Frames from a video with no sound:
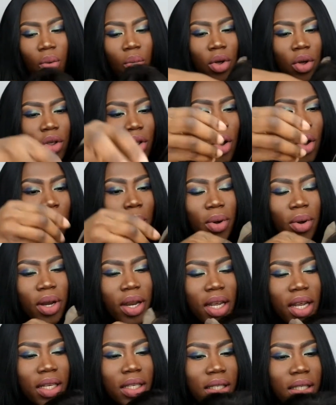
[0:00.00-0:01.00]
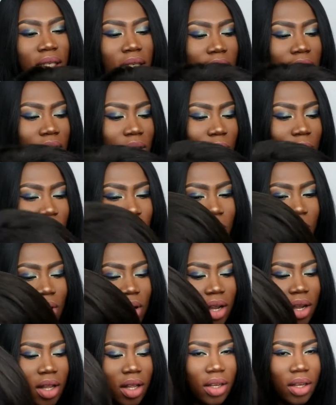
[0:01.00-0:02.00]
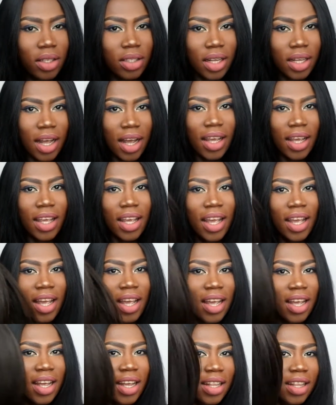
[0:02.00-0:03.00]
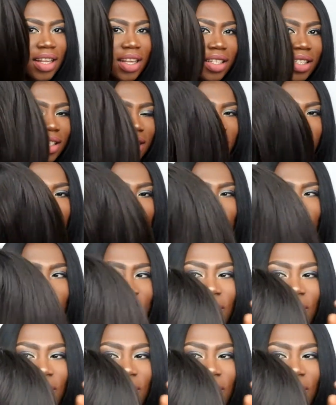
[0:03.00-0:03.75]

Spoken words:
When you open it, this is what it looks like. This is